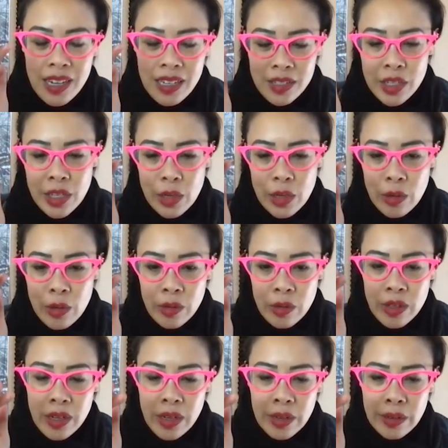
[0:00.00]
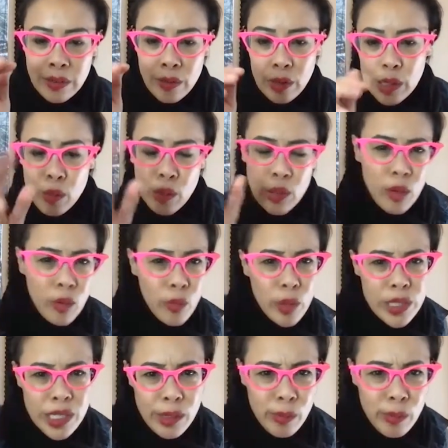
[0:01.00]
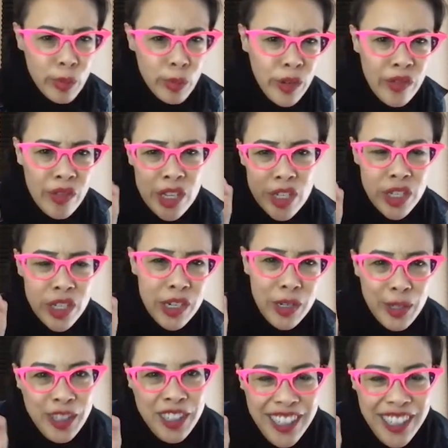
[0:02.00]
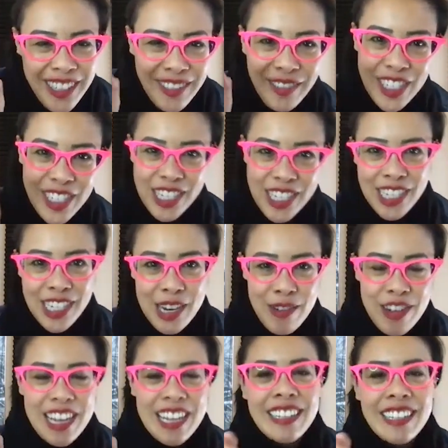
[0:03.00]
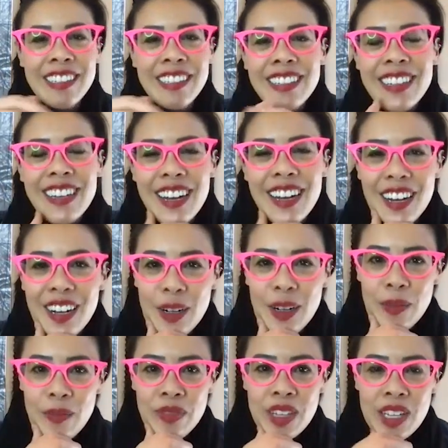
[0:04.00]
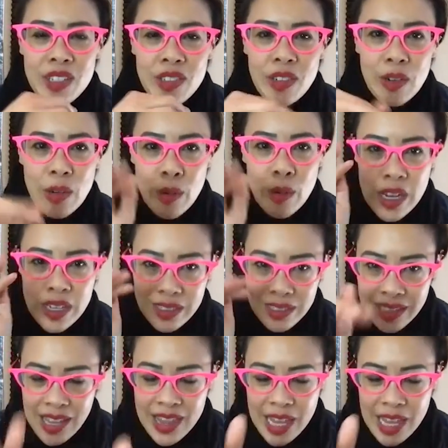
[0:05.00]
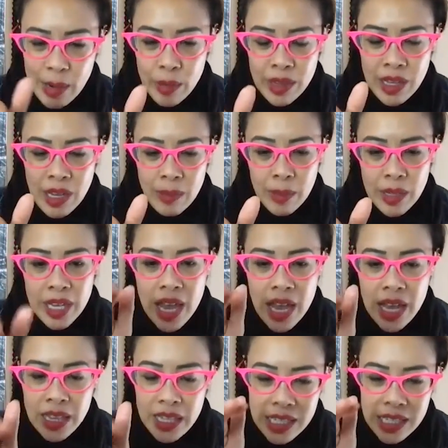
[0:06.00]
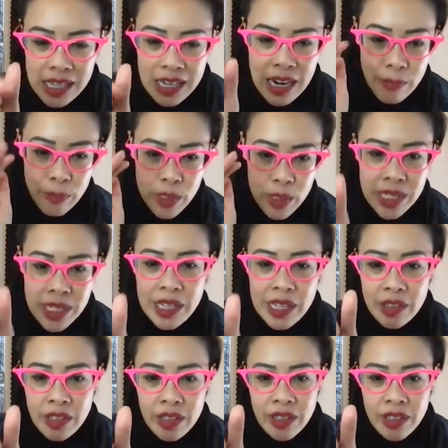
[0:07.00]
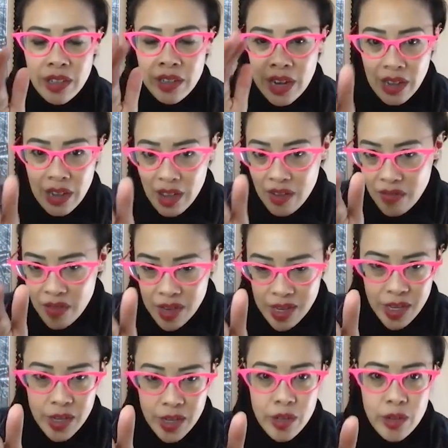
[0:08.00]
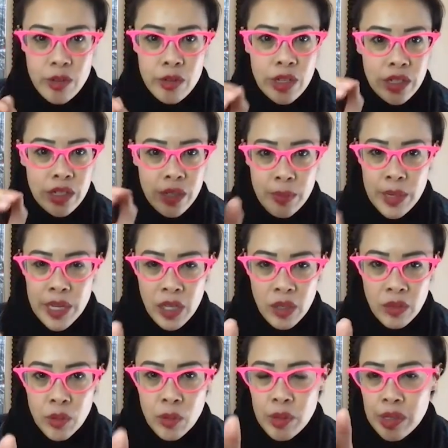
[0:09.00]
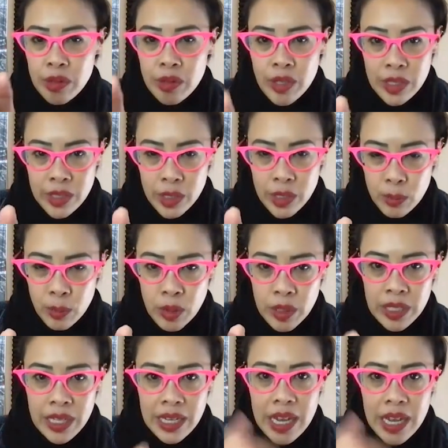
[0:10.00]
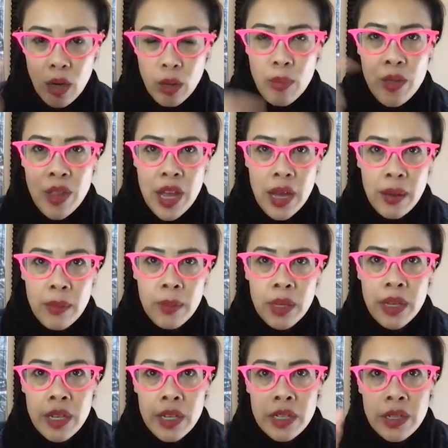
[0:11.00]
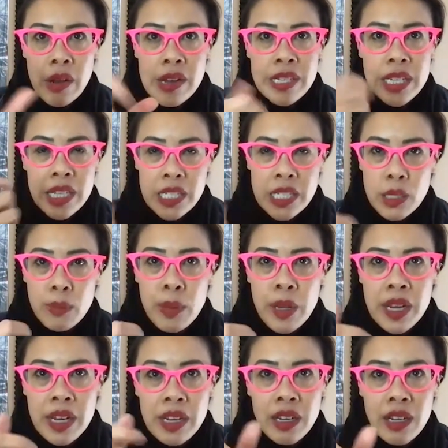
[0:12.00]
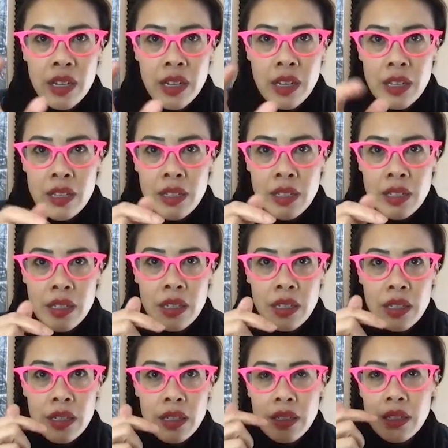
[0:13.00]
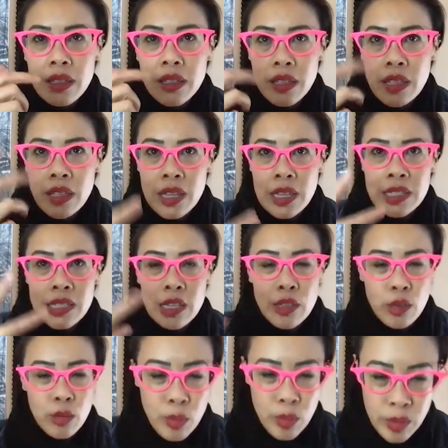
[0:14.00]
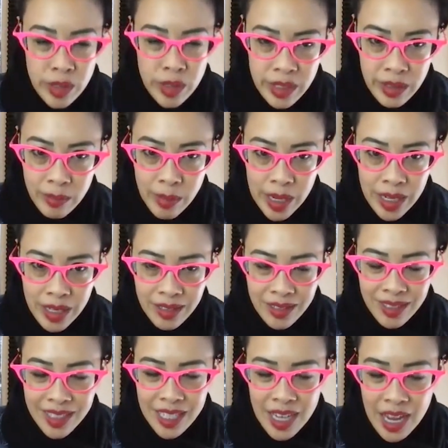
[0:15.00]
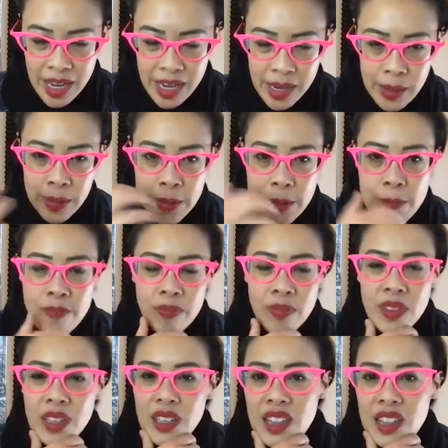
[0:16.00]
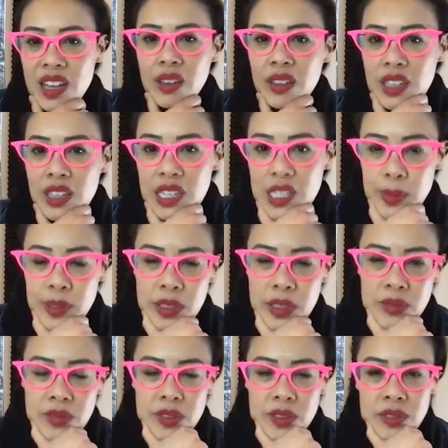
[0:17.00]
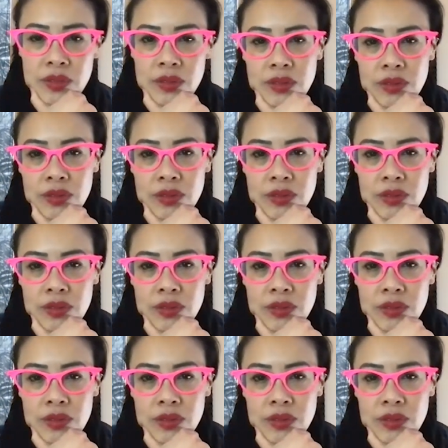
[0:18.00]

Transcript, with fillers: So, uh, or like, what what's the proof that she knows what she's doing? Um, so I sent that with them, like, hey, listen, I put together an F A Q that could be helpful when you talk to your board, and like help them to anticipate the the things that their board might say. And that, that's been helpful.